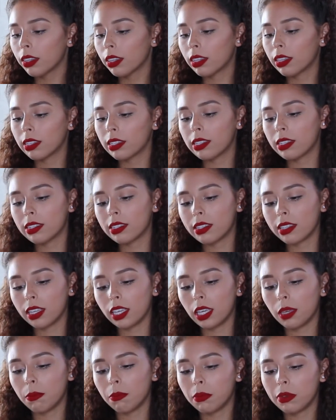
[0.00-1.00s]
This is
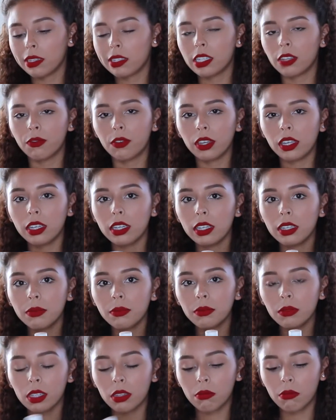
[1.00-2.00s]
the Pacifica
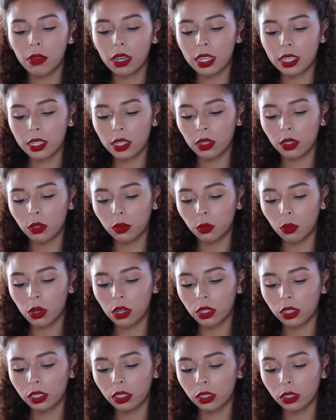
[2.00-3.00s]
micellar
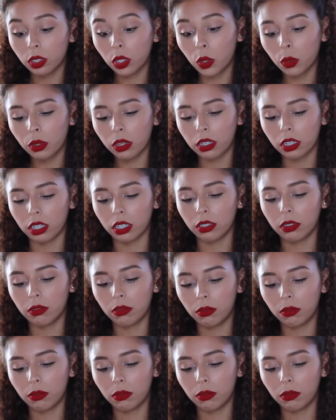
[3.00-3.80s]
water, coconut